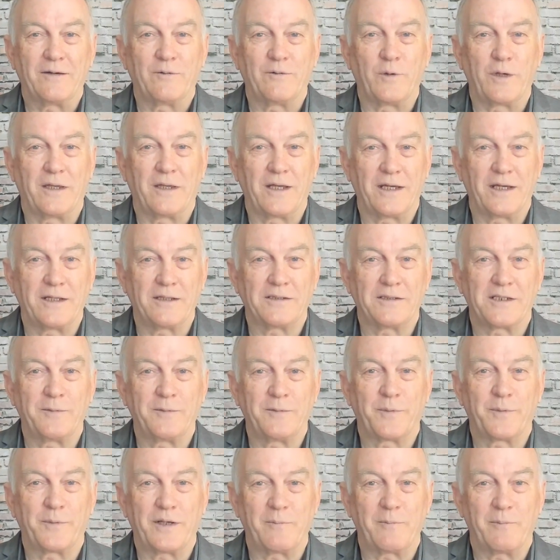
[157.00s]
We then
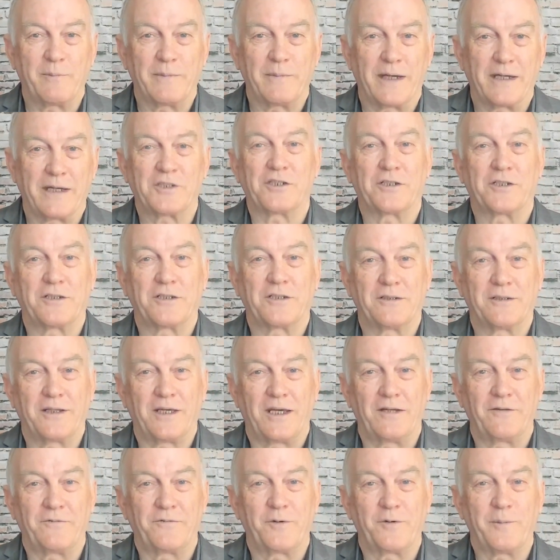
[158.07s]
simply match
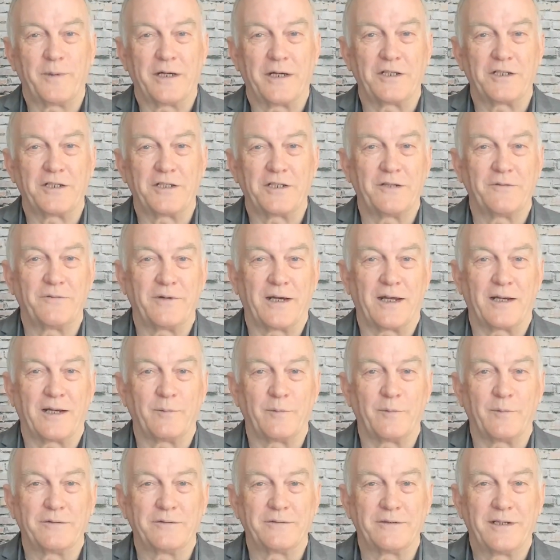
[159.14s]
the
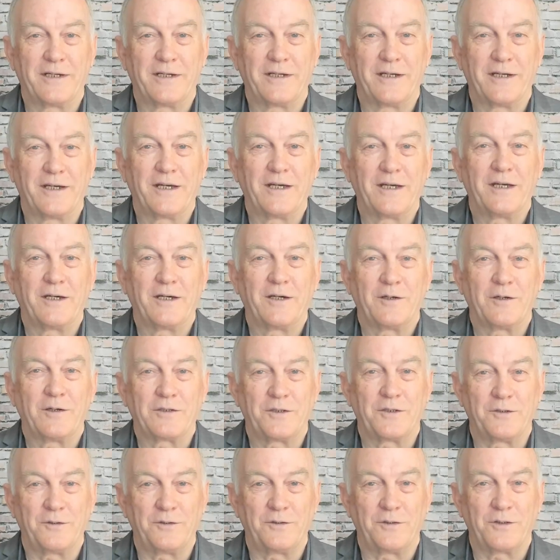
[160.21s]
information
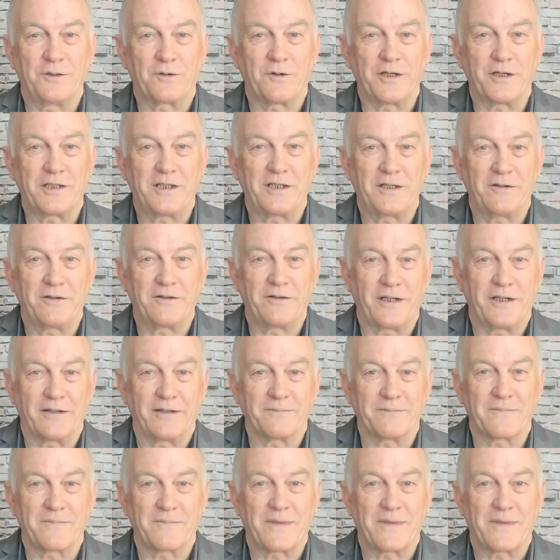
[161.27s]
to the criteria.